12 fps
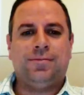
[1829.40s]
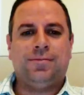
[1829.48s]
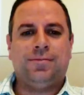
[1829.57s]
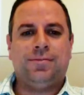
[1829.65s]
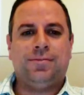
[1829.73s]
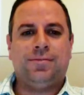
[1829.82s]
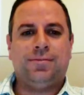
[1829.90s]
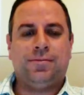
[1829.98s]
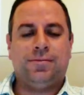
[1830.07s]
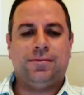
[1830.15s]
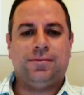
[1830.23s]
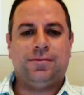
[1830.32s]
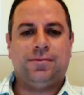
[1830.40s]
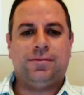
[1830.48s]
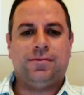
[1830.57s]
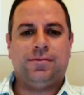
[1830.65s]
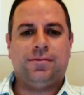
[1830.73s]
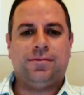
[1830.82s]

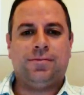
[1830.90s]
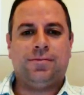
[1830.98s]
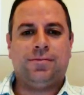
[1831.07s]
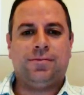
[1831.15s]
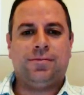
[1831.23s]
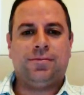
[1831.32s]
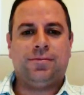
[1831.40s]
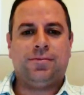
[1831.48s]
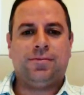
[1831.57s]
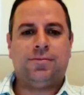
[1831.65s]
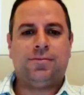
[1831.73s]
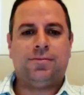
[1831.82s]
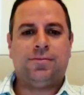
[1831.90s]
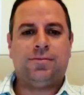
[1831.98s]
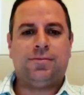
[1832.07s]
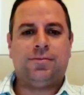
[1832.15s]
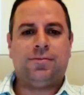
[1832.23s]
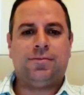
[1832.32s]

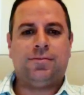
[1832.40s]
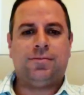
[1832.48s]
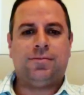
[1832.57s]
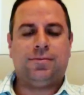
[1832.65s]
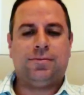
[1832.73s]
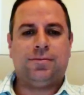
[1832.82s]
No words are spoken by the person on screen.